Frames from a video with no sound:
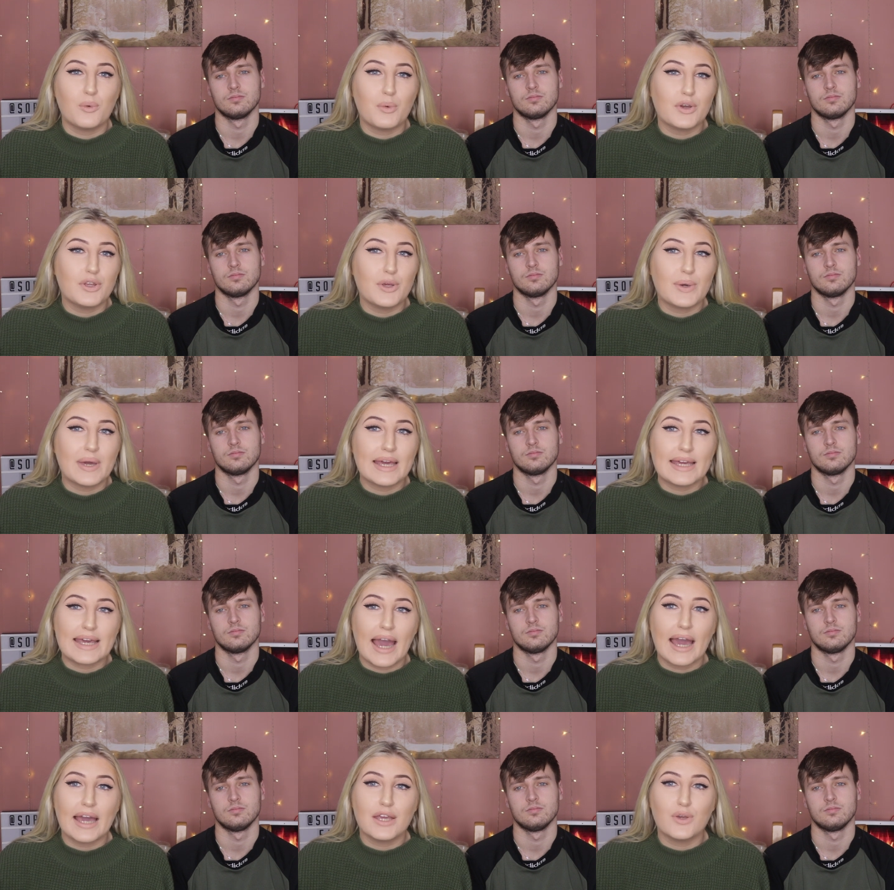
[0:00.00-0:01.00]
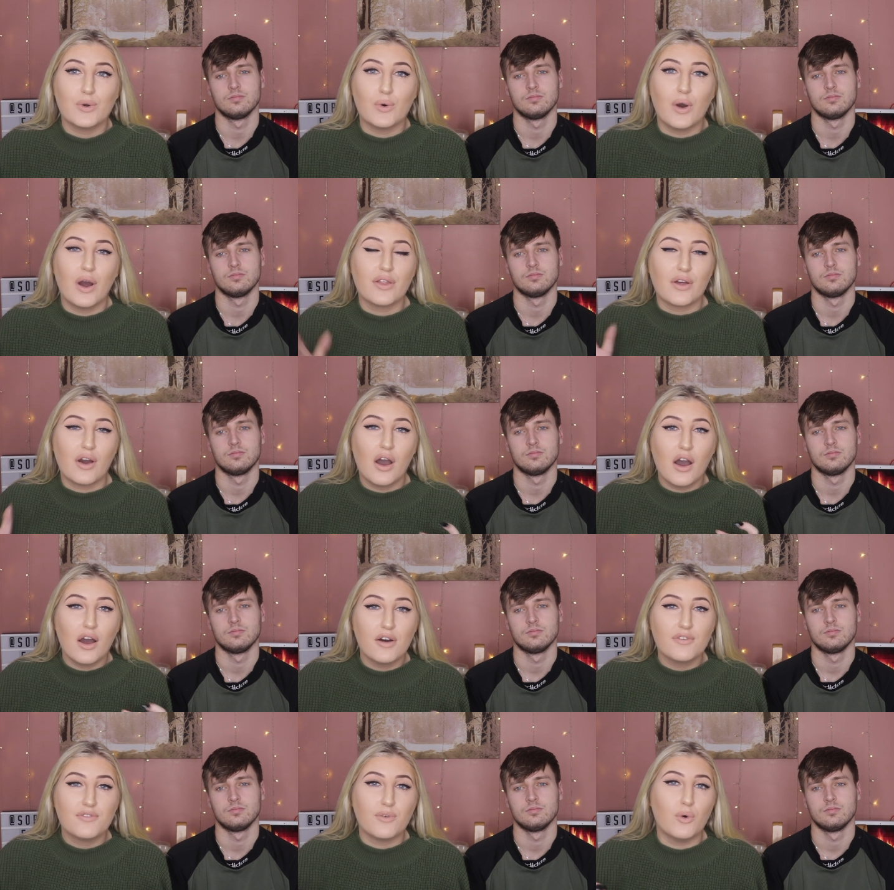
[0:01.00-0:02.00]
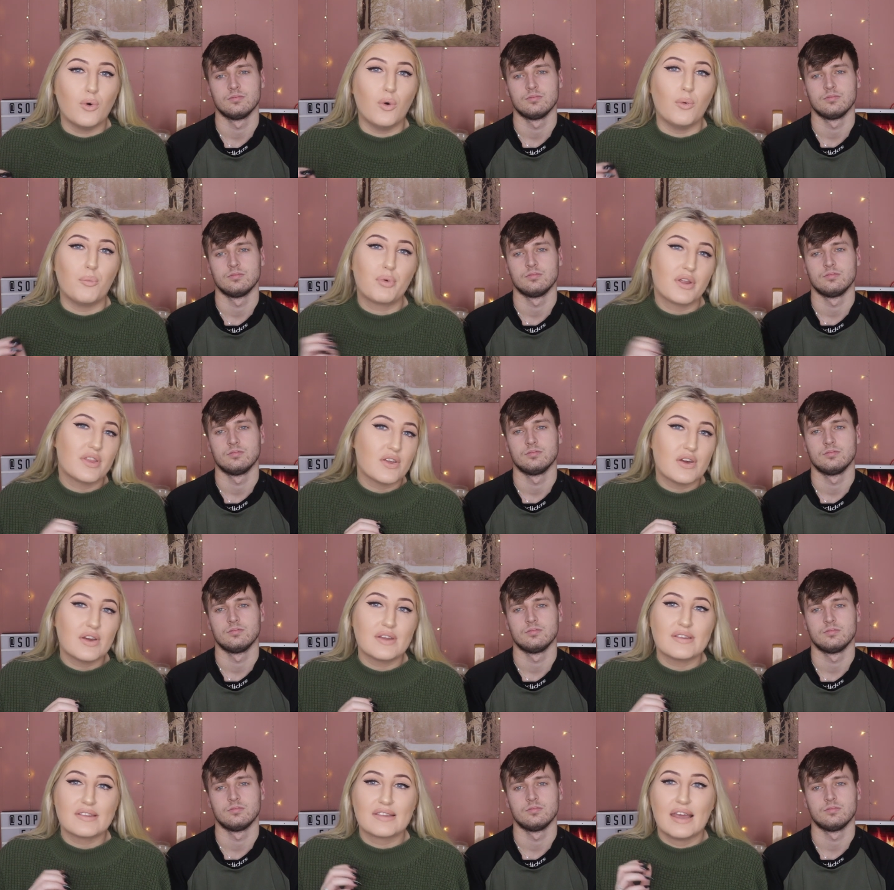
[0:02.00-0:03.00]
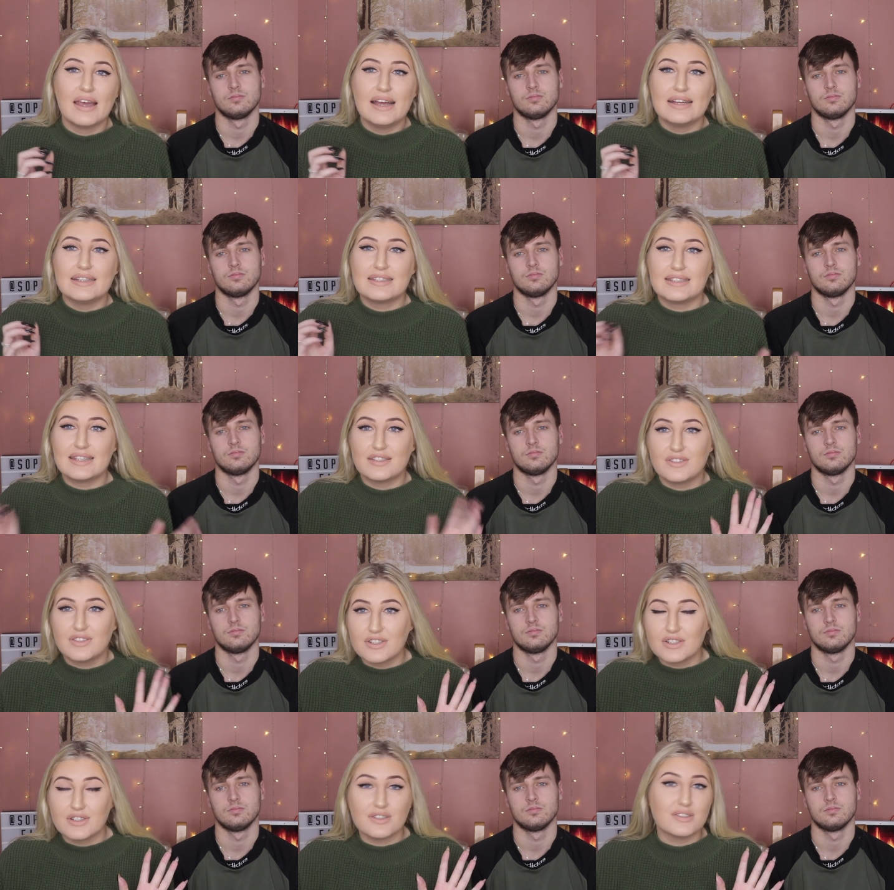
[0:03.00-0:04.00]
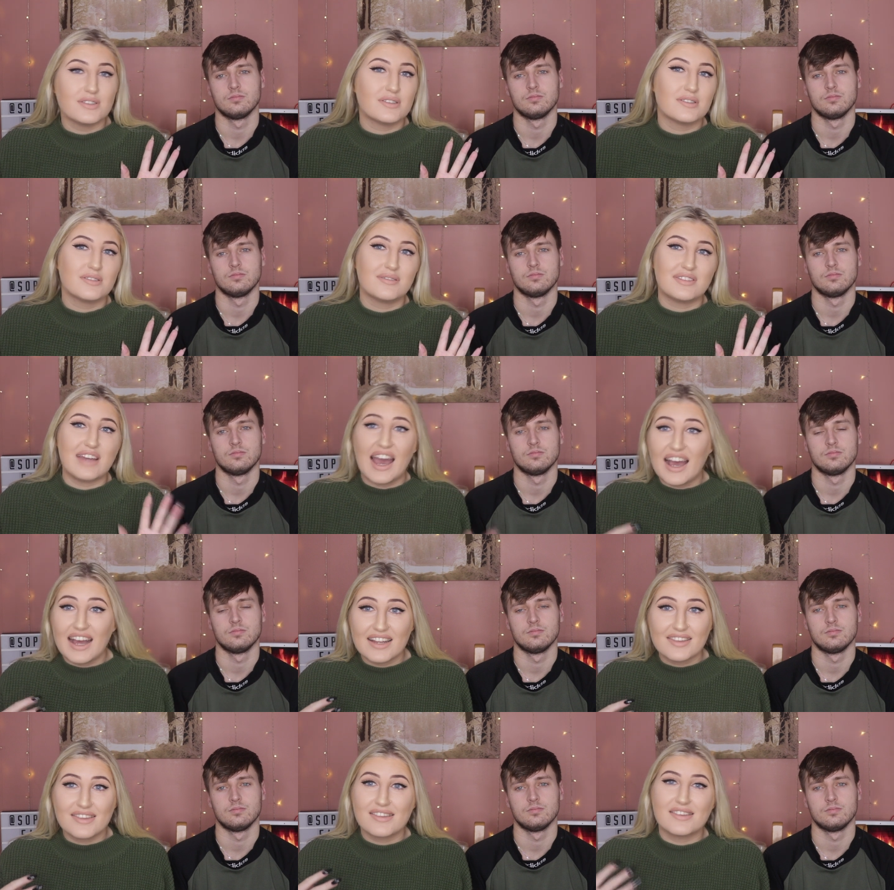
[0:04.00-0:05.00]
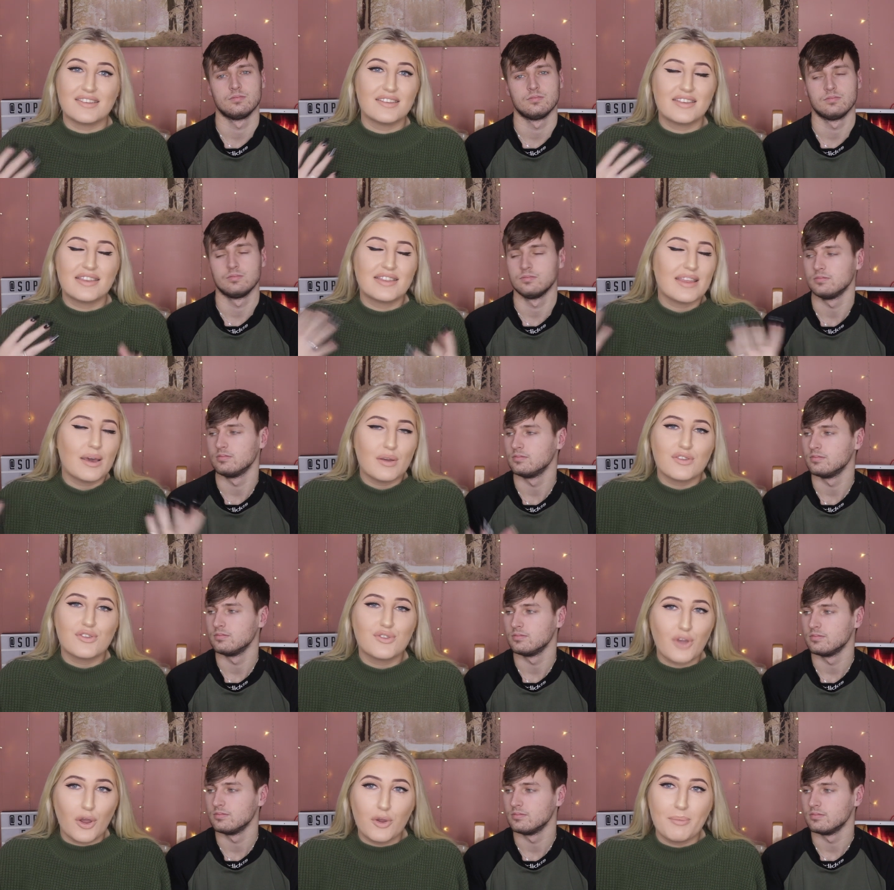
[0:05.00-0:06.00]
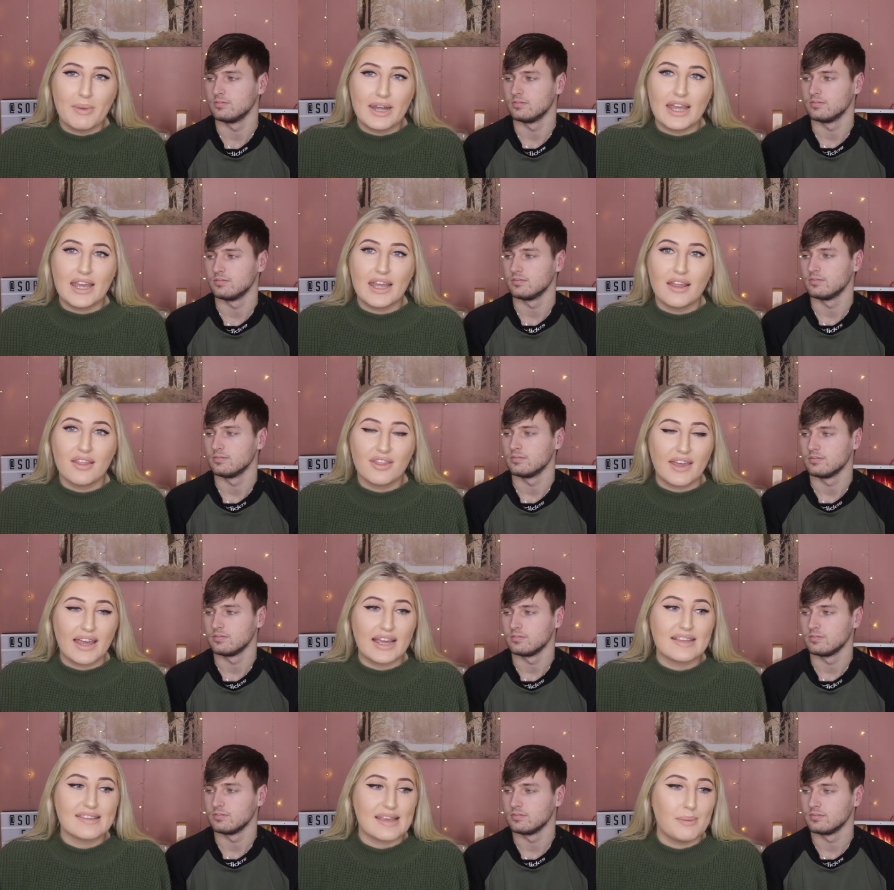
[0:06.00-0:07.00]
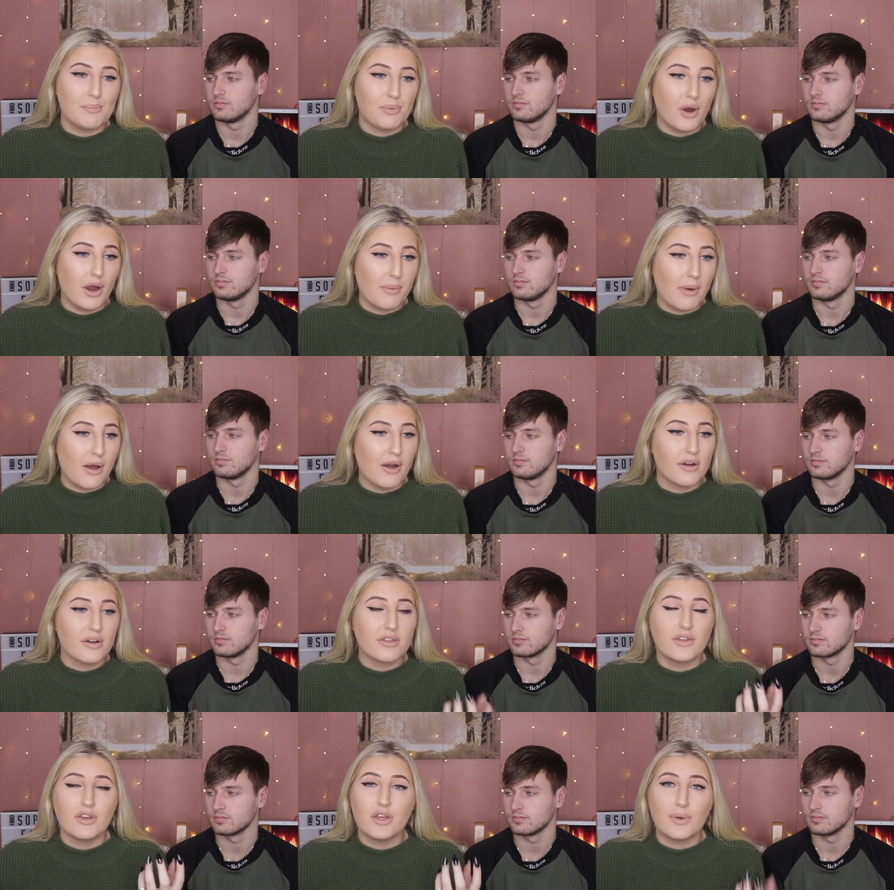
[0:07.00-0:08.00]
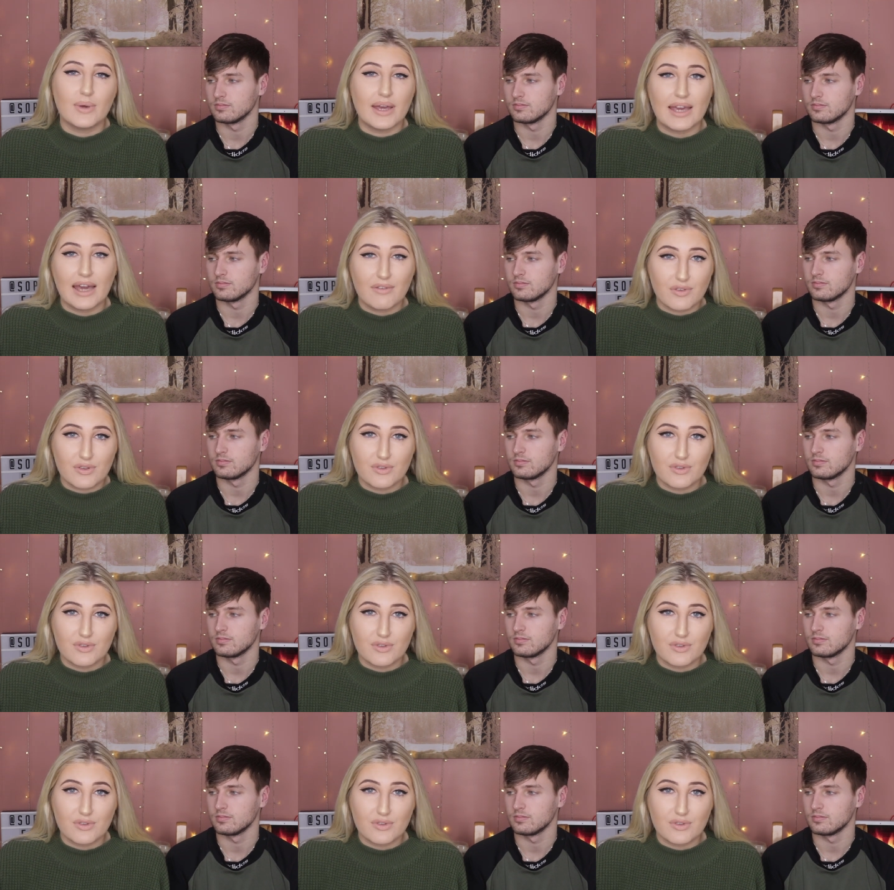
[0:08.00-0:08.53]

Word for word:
Speaker 1: what you can get your other half or brothers, sisters, dads. There's so many things in Primark that you can get for